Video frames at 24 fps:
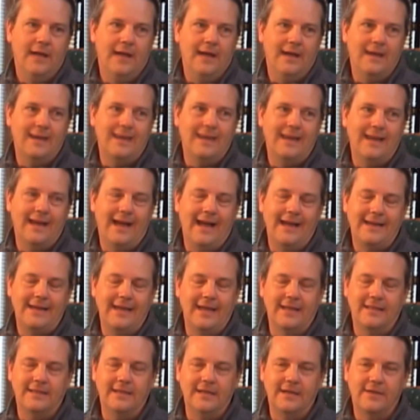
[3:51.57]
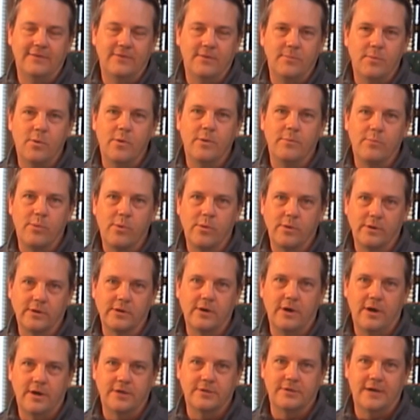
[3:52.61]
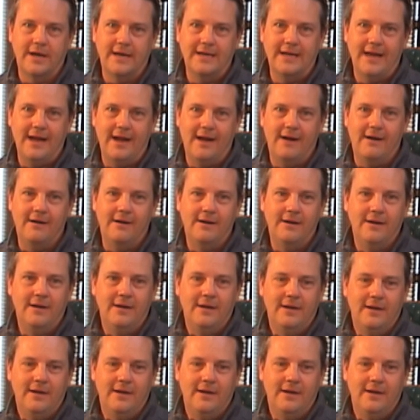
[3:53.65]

I, I can't think of a more important cause right now